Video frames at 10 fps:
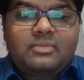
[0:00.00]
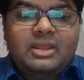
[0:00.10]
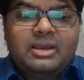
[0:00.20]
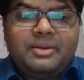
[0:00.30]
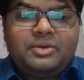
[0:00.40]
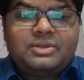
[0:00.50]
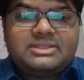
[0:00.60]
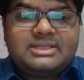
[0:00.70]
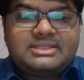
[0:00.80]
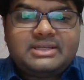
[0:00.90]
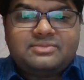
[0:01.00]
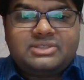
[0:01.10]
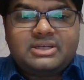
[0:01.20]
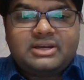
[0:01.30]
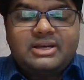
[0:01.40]
Coming to the
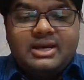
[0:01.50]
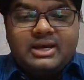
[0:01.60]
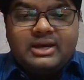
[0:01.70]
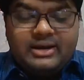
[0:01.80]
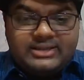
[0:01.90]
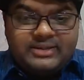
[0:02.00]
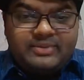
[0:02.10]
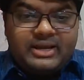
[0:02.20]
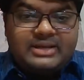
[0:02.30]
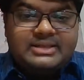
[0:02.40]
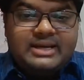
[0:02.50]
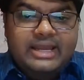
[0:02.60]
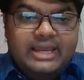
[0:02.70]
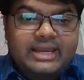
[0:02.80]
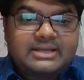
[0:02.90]
systems, receptors and
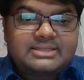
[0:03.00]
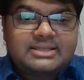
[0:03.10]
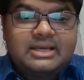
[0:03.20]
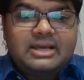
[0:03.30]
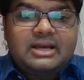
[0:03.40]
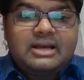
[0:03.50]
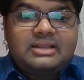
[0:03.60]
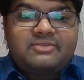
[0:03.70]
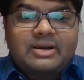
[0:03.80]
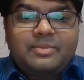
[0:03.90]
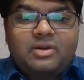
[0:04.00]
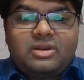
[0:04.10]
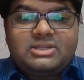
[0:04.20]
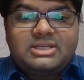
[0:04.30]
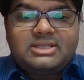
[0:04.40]
ligands, the
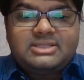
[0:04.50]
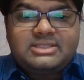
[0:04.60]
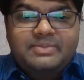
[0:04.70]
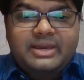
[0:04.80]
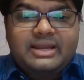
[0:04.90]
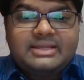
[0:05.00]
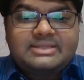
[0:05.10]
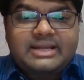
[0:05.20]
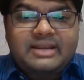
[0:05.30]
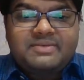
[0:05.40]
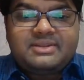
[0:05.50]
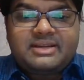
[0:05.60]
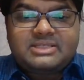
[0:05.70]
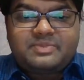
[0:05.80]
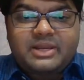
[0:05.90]
pharmacology is typically studied with
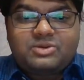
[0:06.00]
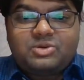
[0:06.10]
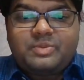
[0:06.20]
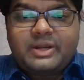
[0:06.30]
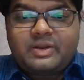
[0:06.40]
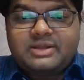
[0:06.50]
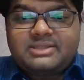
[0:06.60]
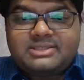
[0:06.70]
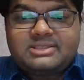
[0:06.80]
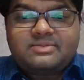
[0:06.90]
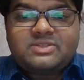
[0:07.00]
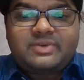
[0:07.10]
respect to particular systems.